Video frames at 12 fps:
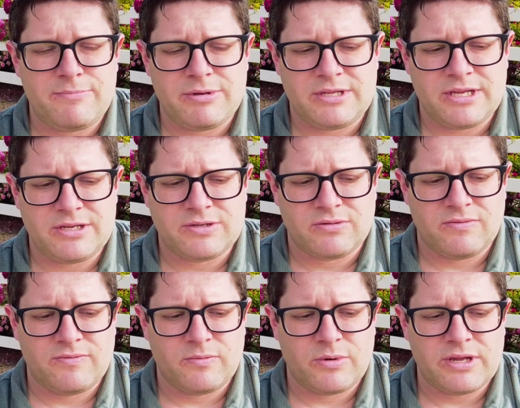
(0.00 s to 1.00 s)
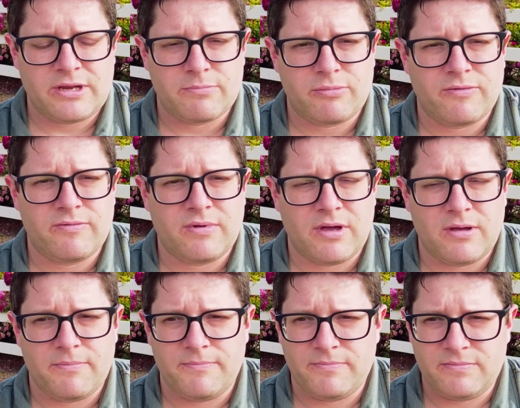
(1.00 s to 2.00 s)
potential for what it can
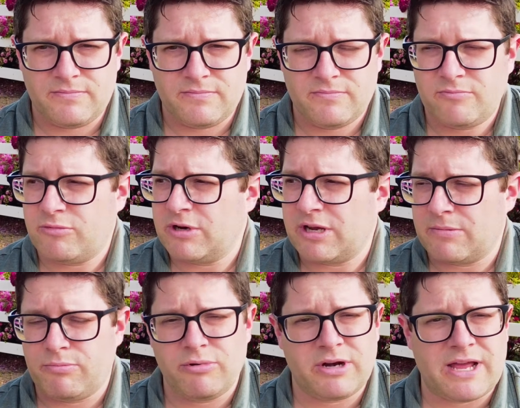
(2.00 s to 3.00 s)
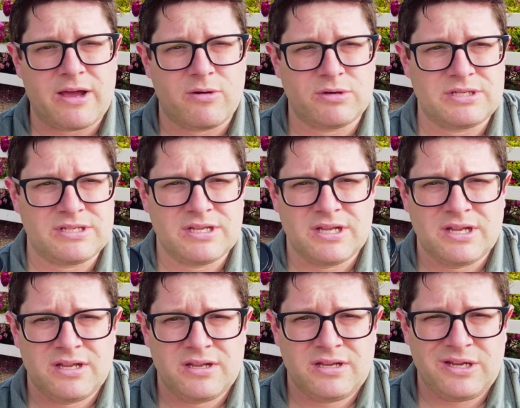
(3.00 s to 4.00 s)
put out,
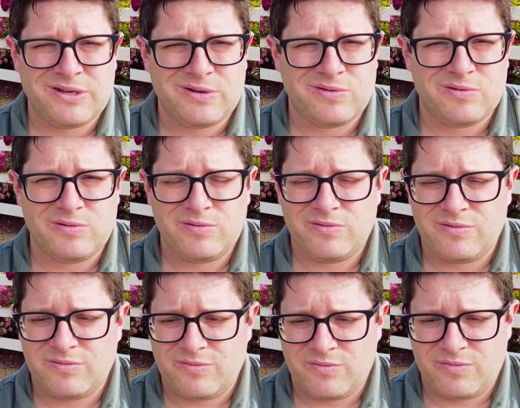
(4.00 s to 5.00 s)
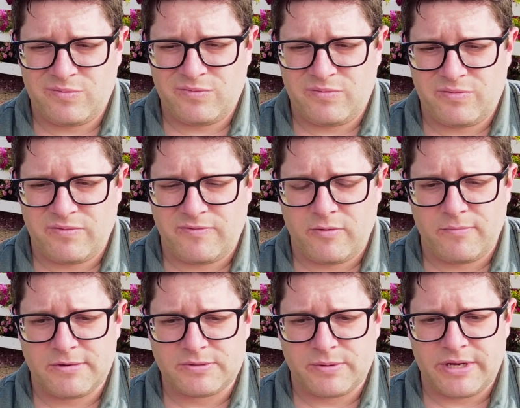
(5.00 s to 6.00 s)
you know,
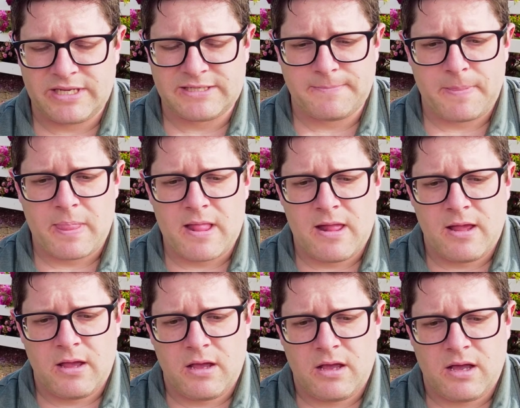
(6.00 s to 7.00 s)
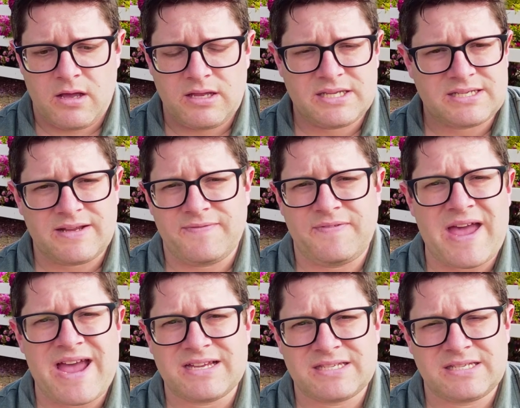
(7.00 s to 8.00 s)
performance wise. It's not
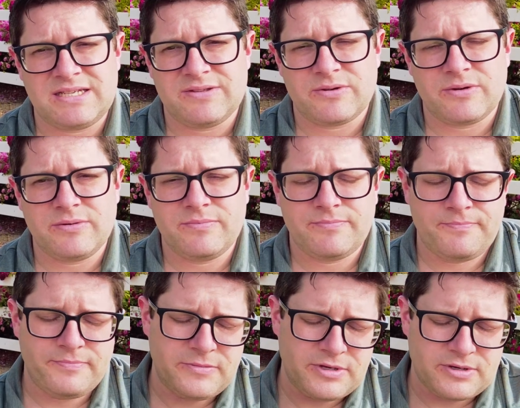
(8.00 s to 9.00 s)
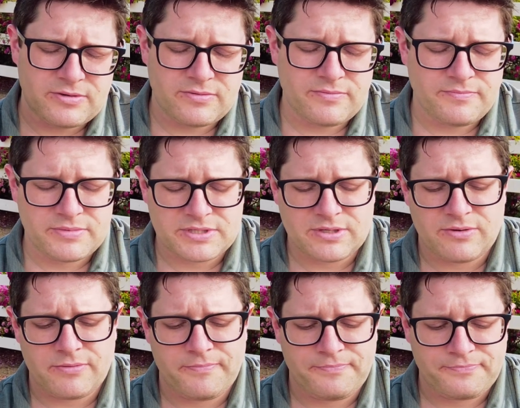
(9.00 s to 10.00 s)
fast either, you know,
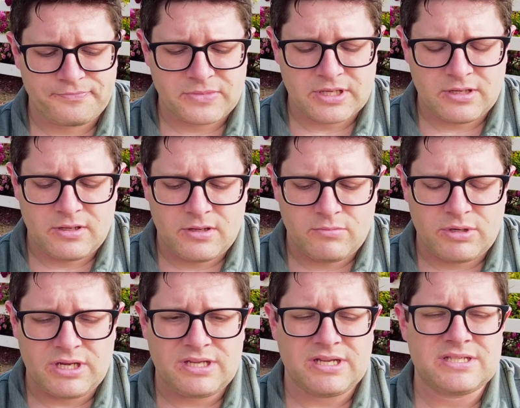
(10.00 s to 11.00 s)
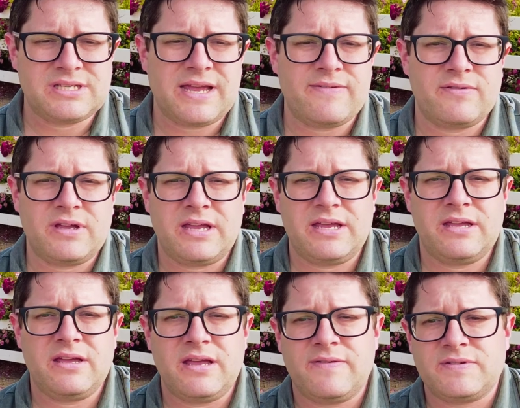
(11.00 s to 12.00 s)
so, but it does have
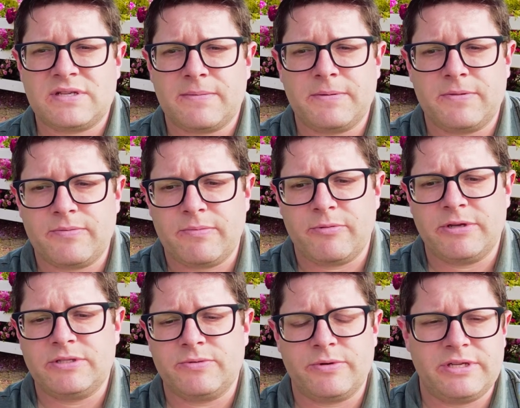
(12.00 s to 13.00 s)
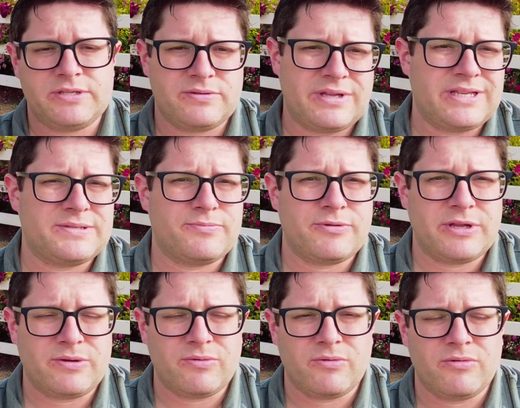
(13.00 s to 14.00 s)
a f-stop at 3.3, so that's pretty
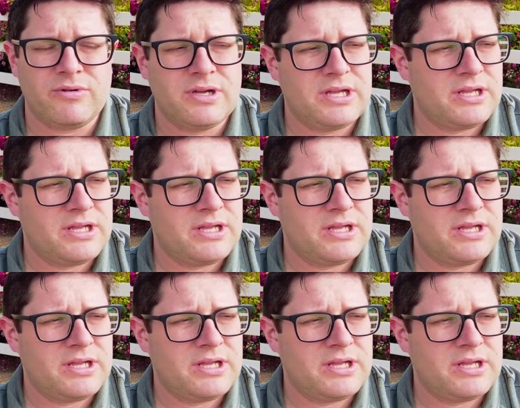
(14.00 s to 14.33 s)
cool.